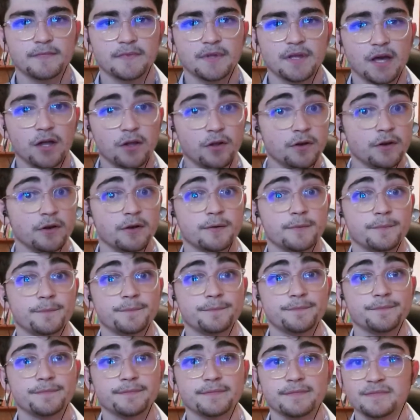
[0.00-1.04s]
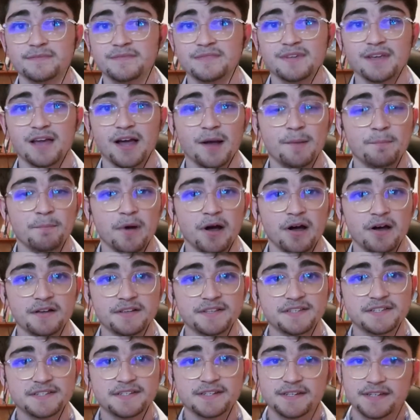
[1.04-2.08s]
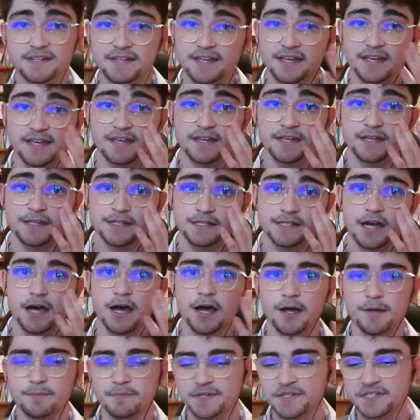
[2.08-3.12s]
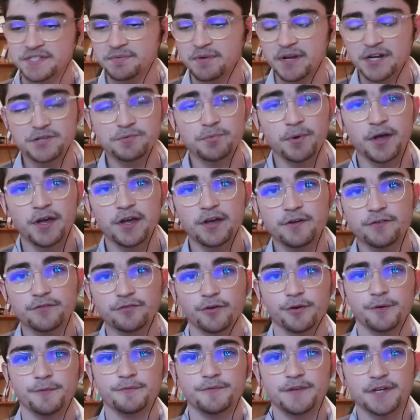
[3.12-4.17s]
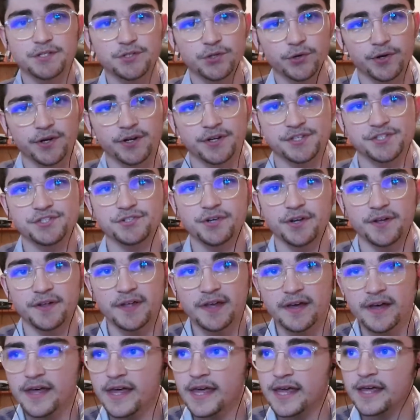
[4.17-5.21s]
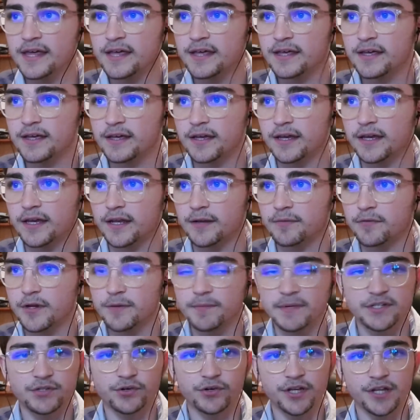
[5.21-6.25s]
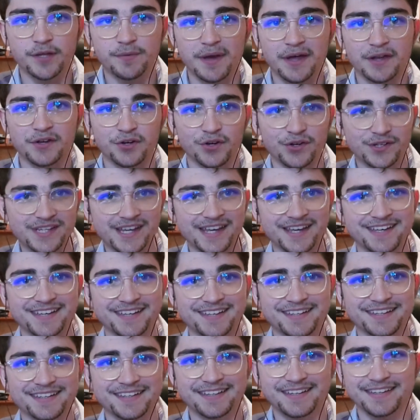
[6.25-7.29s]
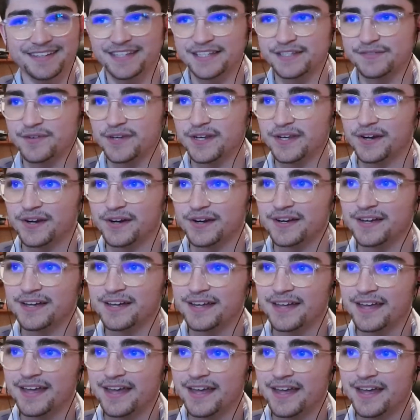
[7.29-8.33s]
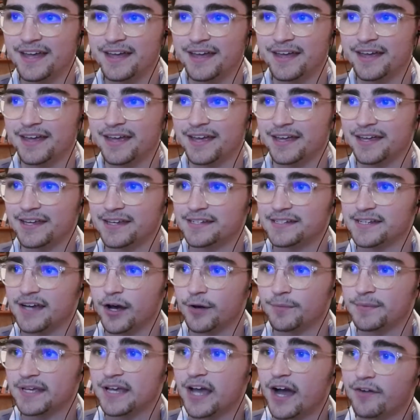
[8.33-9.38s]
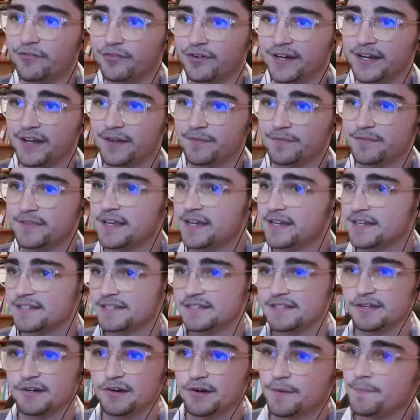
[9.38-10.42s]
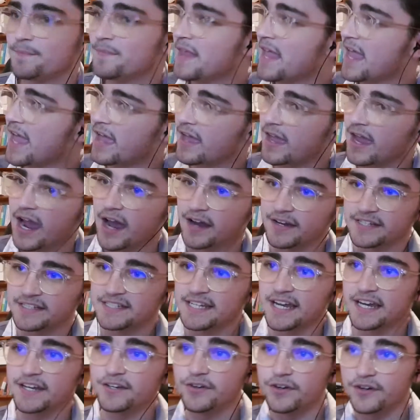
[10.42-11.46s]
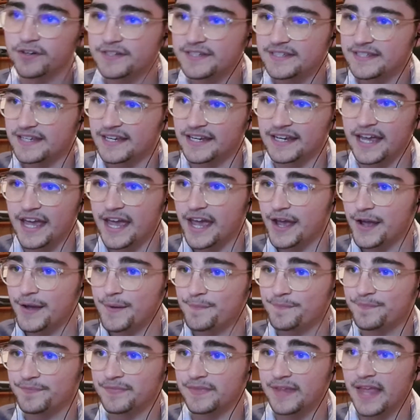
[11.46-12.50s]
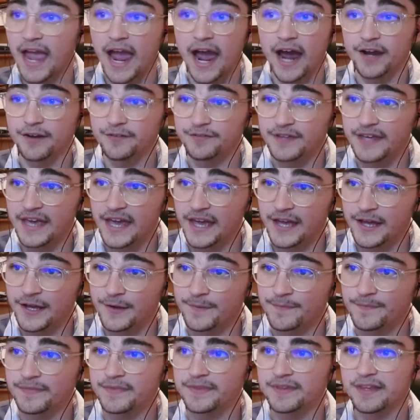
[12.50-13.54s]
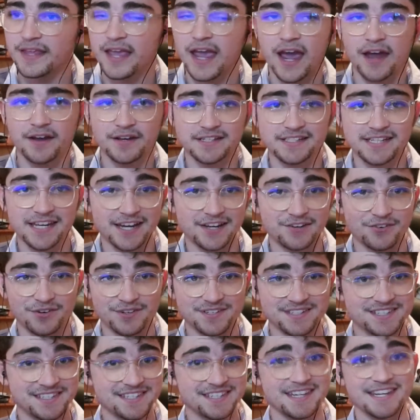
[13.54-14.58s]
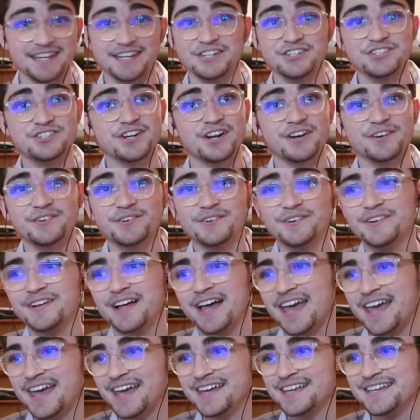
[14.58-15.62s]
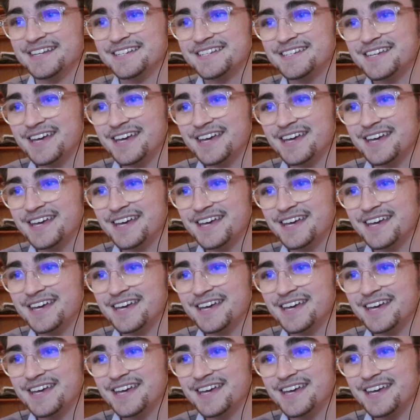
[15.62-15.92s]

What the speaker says: Hello, I'm Mast, and I'm a Smash player from Victoria, Australia, and I'm going to be talking about note-taking in this video. And I'll be covering things, how to take notes in-game, out of game, how to take notes in general, and